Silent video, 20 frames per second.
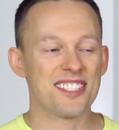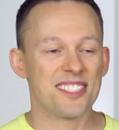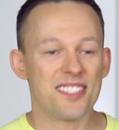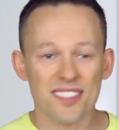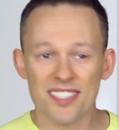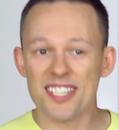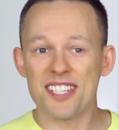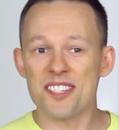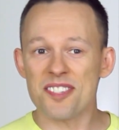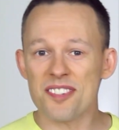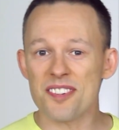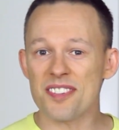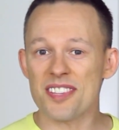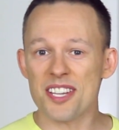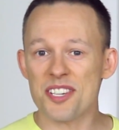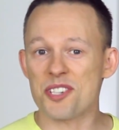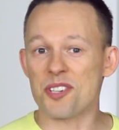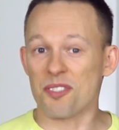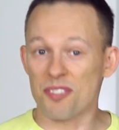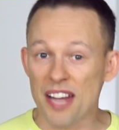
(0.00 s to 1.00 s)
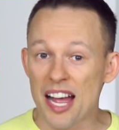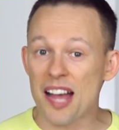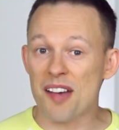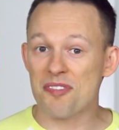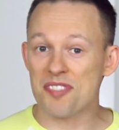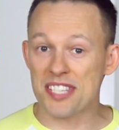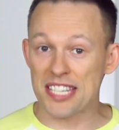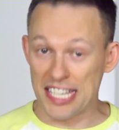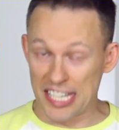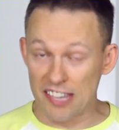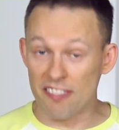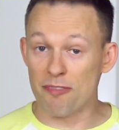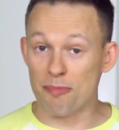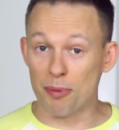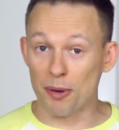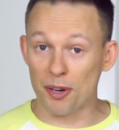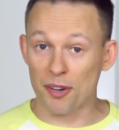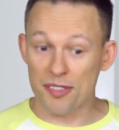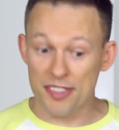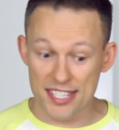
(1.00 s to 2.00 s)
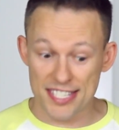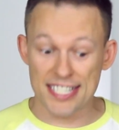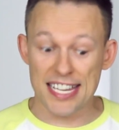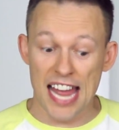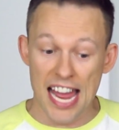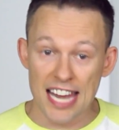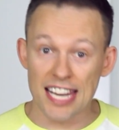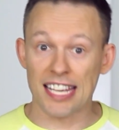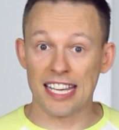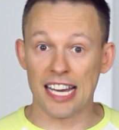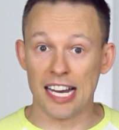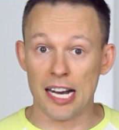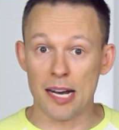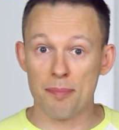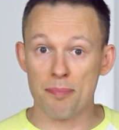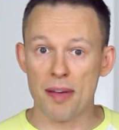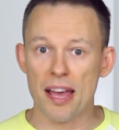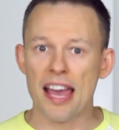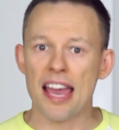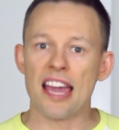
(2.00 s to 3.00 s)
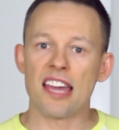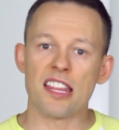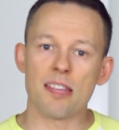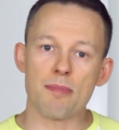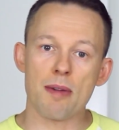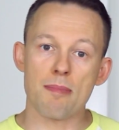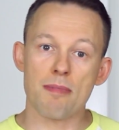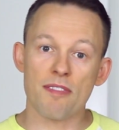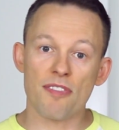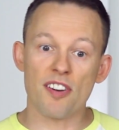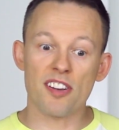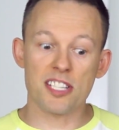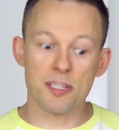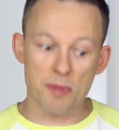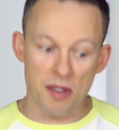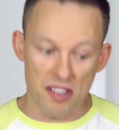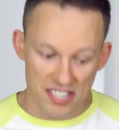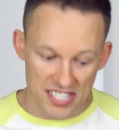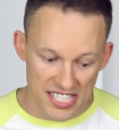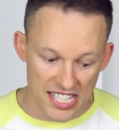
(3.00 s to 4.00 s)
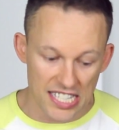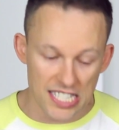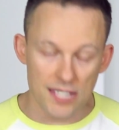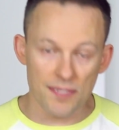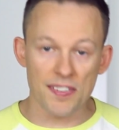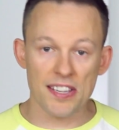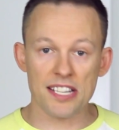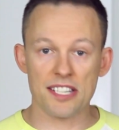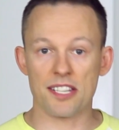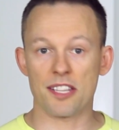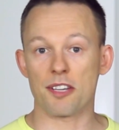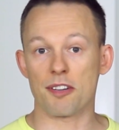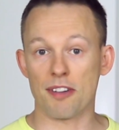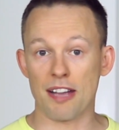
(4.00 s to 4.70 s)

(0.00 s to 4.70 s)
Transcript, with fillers: So did you know that giraffes give birth standing up and the baby falls about six feet to the